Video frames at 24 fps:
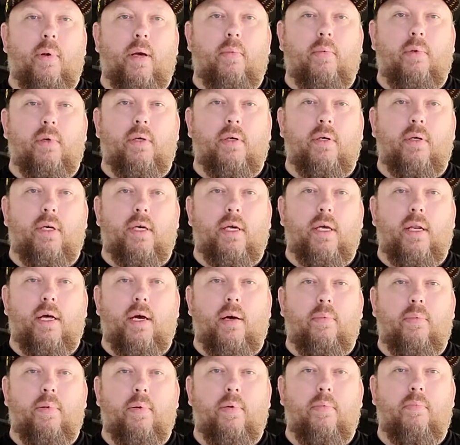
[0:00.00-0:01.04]
able to get
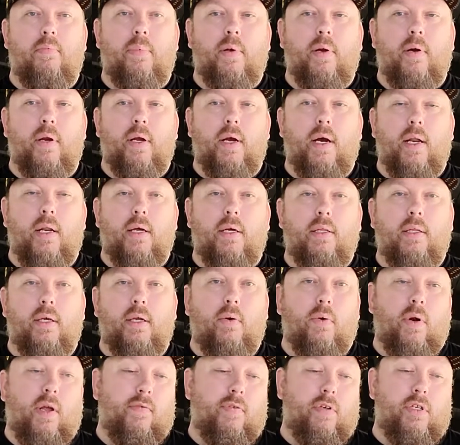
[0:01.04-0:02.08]
up periodically
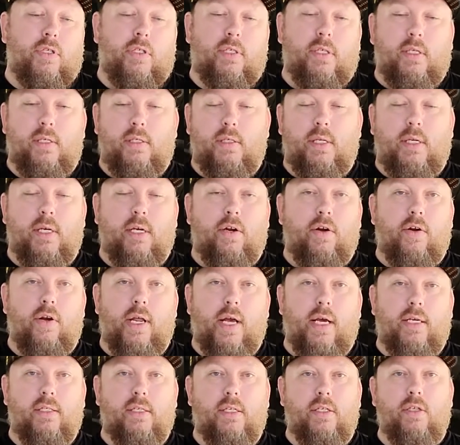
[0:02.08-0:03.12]
or even just sitting at your
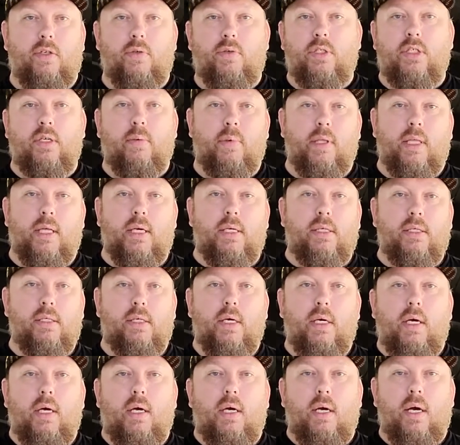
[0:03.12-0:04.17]
desk and do some of these
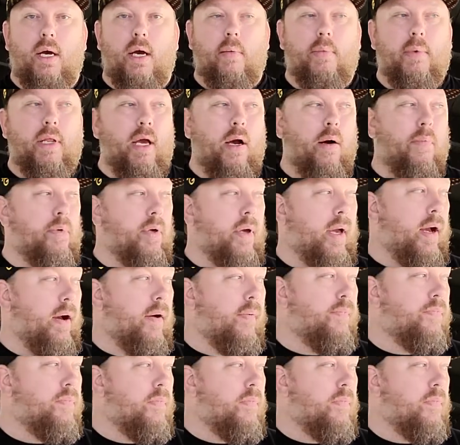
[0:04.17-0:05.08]
to help you out.